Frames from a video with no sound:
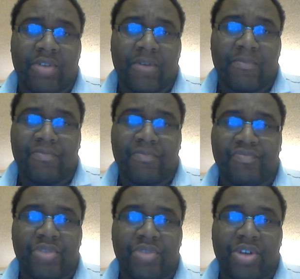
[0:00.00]
um,
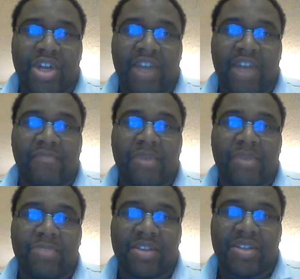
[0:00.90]
you're going to have people
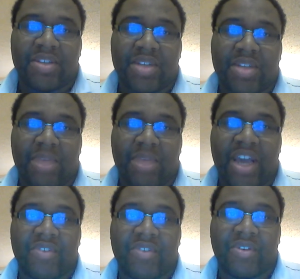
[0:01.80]
like this coming after you.